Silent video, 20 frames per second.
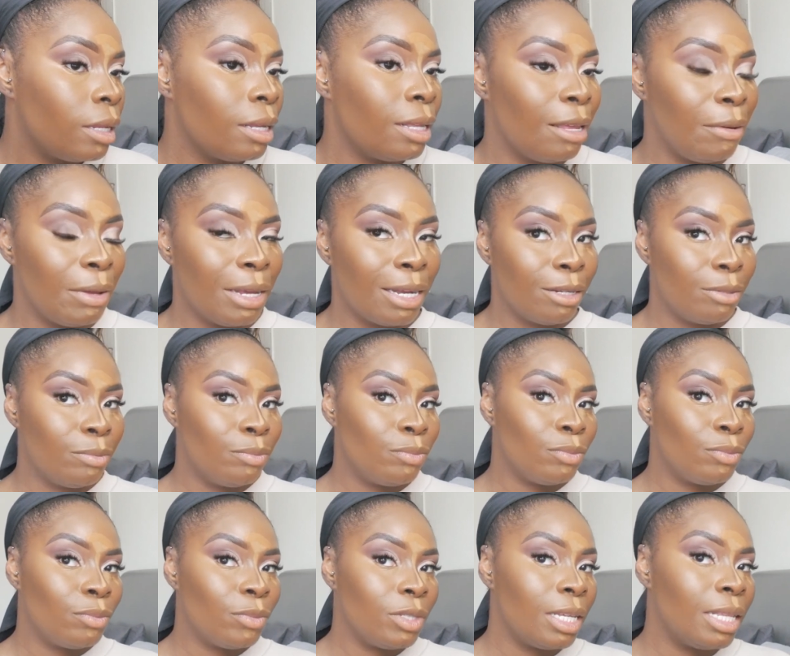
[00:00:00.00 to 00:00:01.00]
There you go,
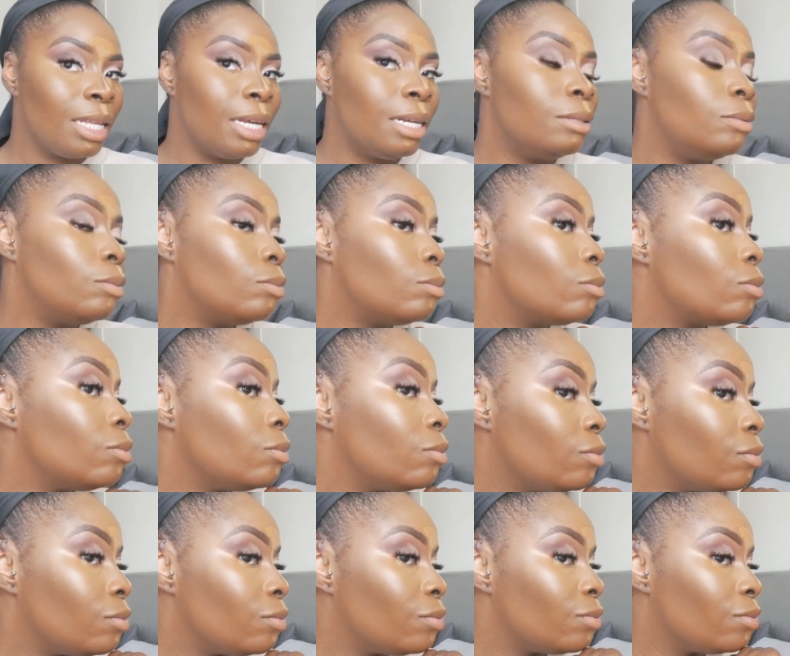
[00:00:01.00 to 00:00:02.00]
look at that.
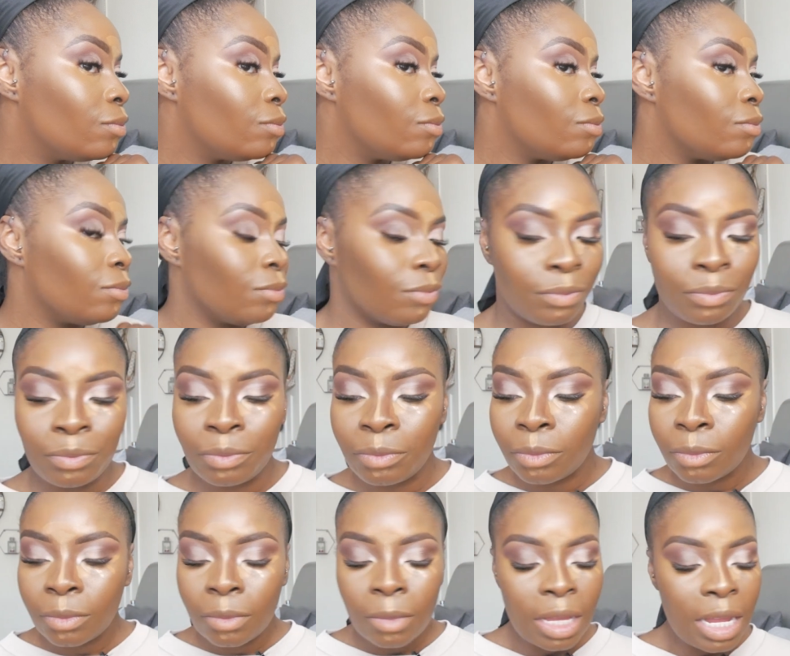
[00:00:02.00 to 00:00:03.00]
Mm-hmm.
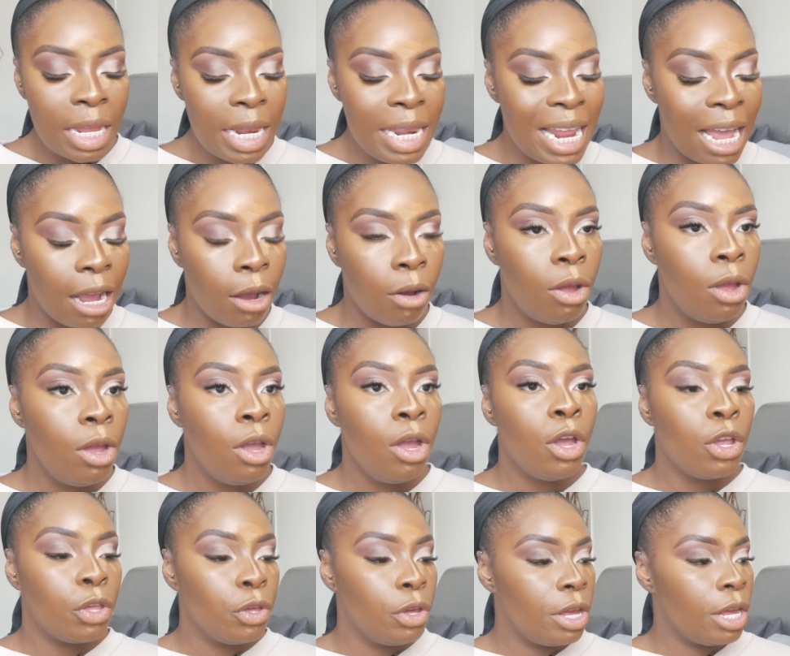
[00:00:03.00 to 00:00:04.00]
Now,
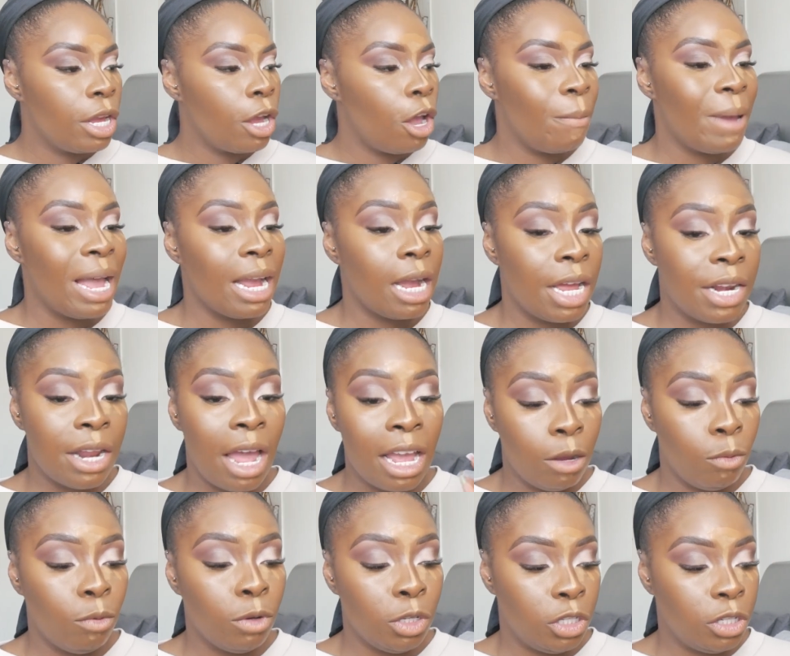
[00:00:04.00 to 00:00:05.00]
you can go back, and
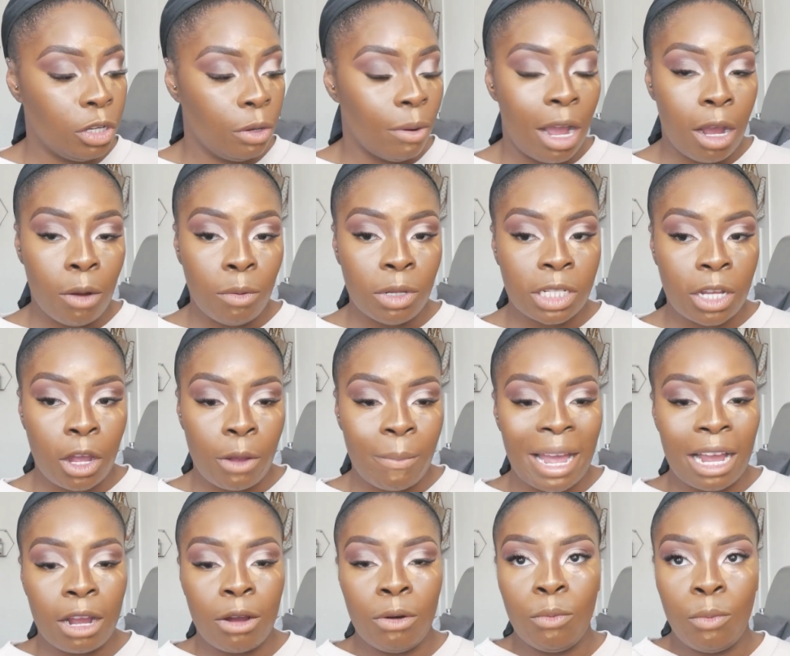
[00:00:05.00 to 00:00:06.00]
I always do. I always go
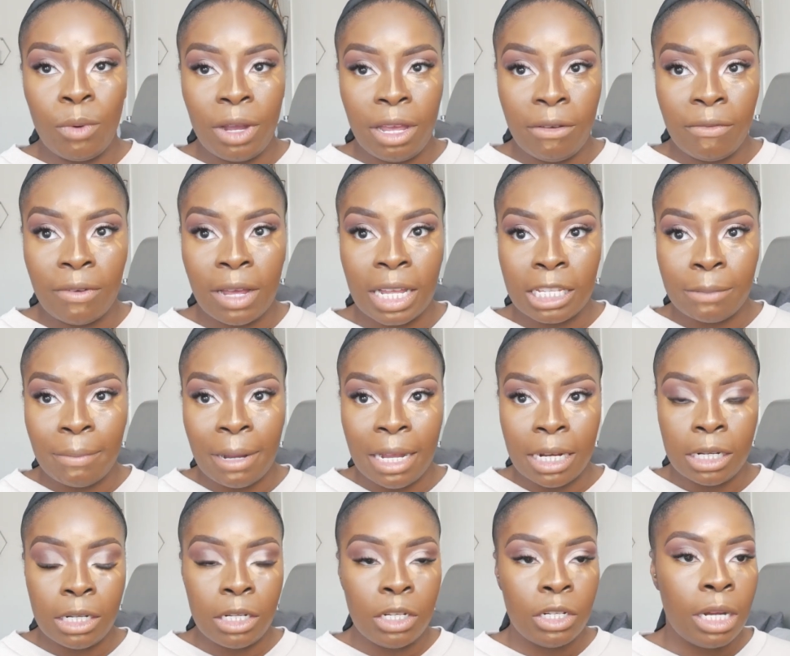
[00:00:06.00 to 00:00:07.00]
back with a
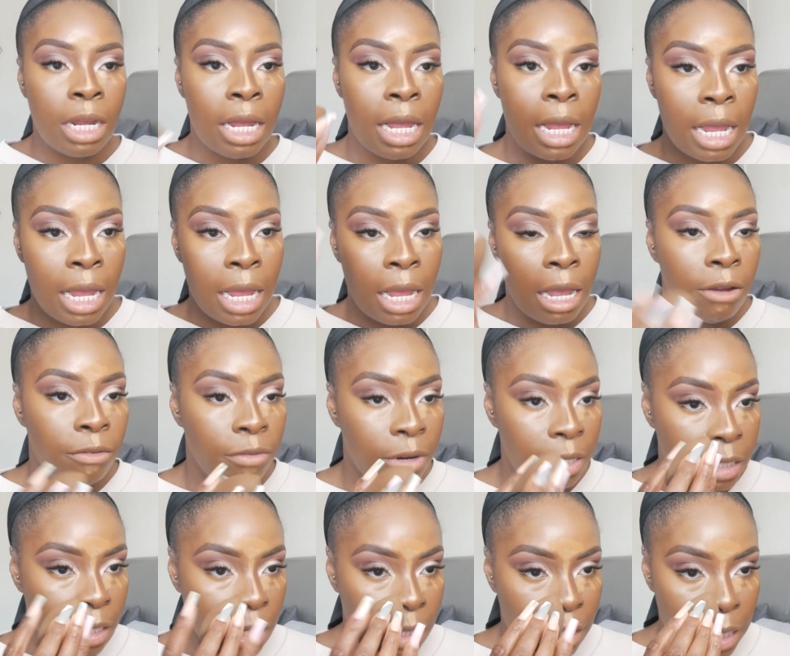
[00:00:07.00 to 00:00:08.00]
sponge, for
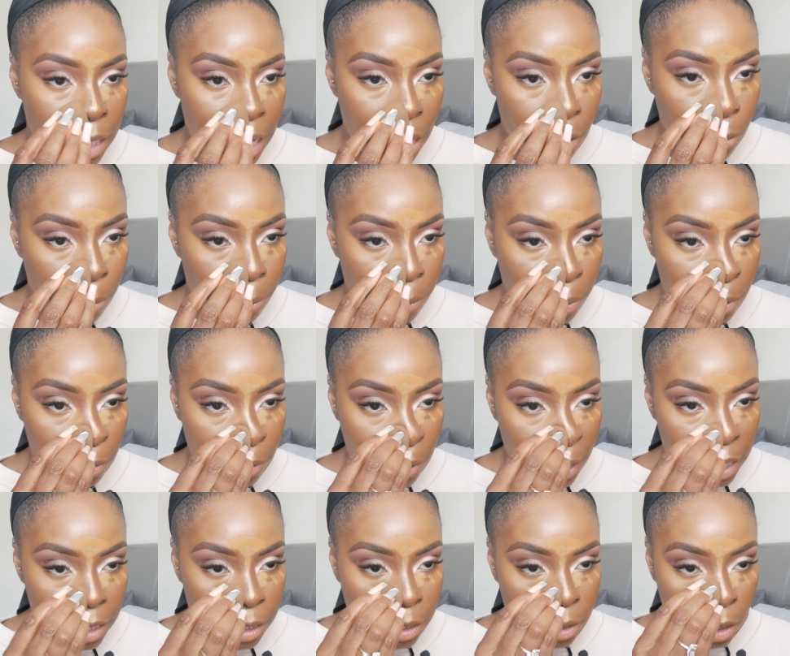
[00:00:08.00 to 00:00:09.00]
instance, and I will
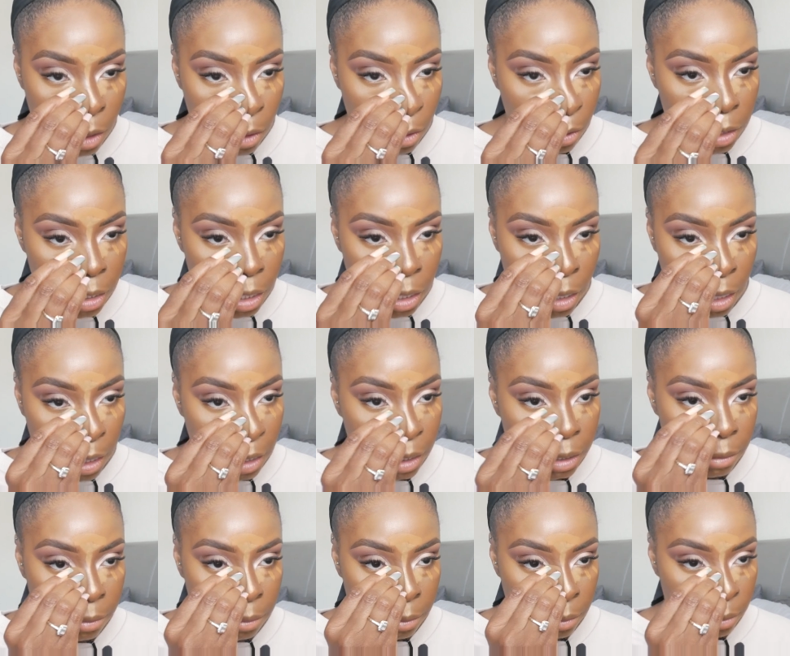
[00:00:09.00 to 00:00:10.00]
press along the
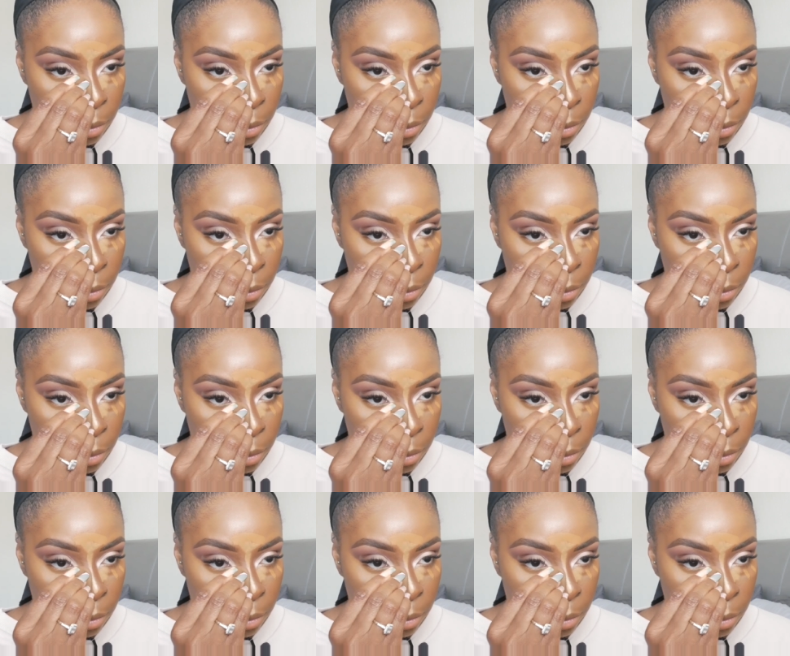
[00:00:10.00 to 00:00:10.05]
line,